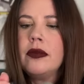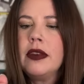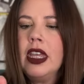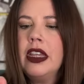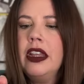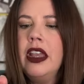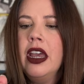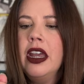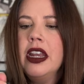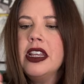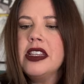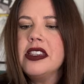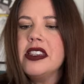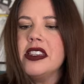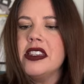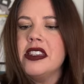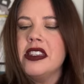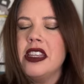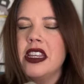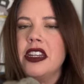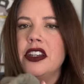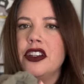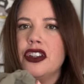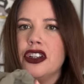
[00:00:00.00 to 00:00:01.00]
kind of
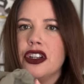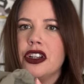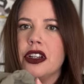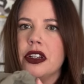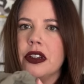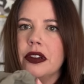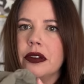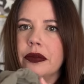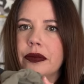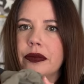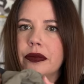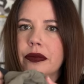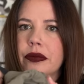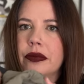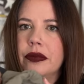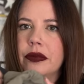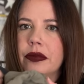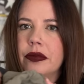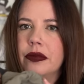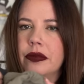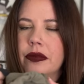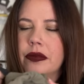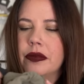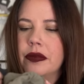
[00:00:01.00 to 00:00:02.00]
cinch.
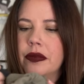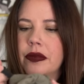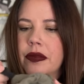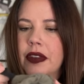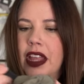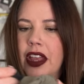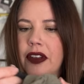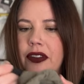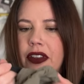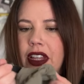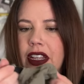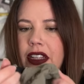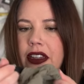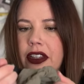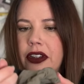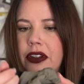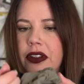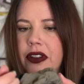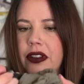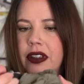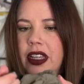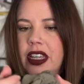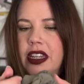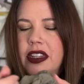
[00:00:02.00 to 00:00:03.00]
They have like
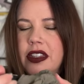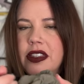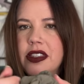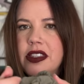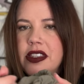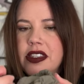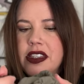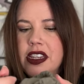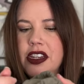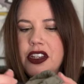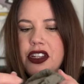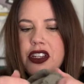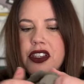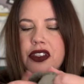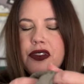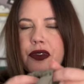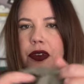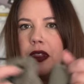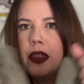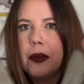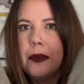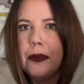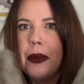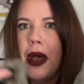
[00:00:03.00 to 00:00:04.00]
little hidden cinches for
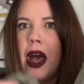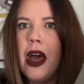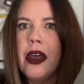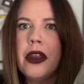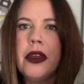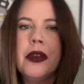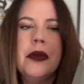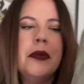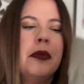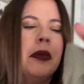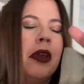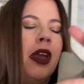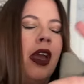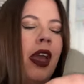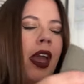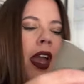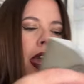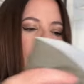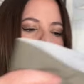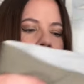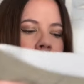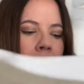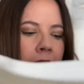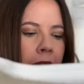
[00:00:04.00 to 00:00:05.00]
the bottom.
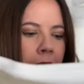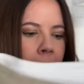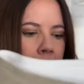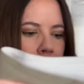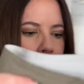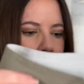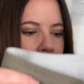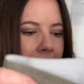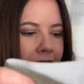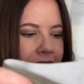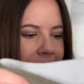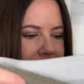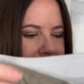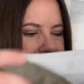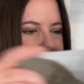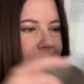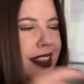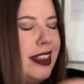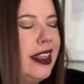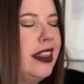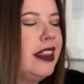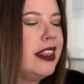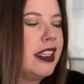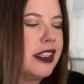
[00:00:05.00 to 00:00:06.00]
Um, I
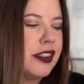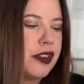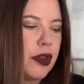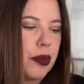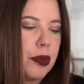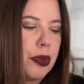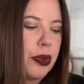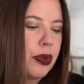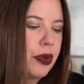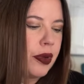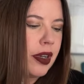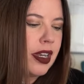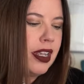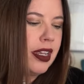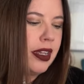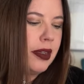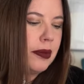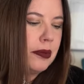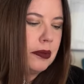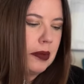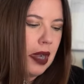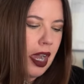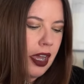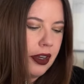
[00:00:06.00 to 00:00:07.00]
think that these are pretty
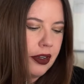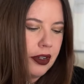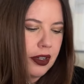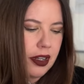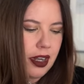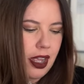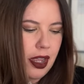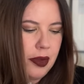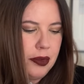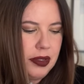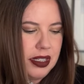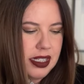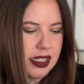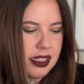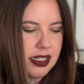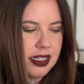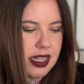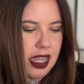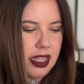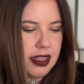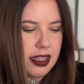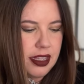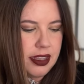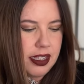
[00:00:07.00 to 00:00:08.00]
modern. I would
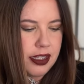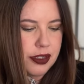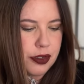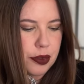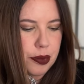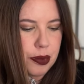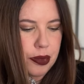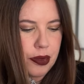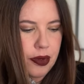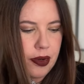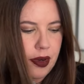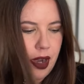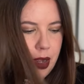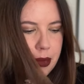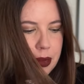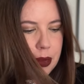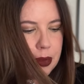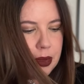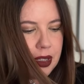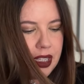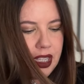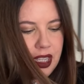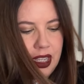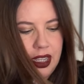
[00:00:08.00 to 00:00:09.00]
say that these are
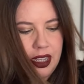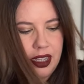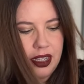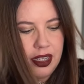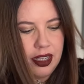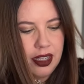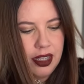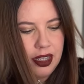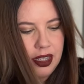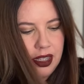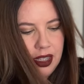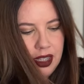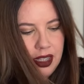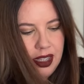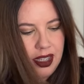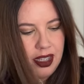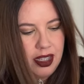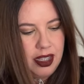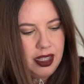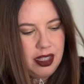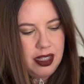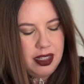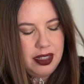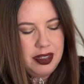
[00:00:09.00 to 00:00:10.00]
probably,
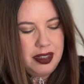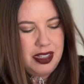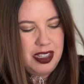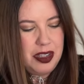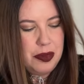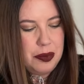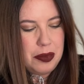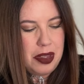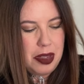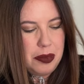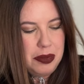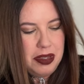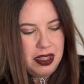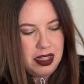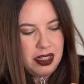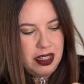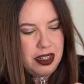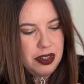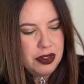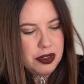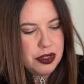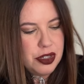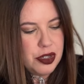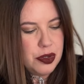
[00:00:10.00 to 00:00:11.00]
you know, maybe a
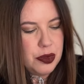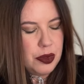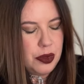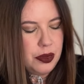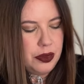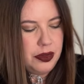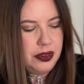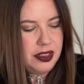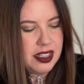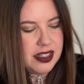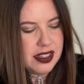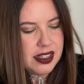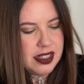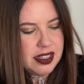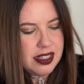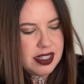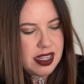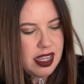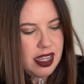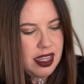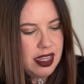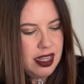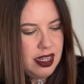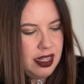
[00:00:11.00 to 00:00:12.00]
year or two old. Does it
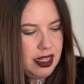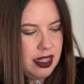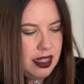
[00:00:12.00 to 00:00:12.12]
say?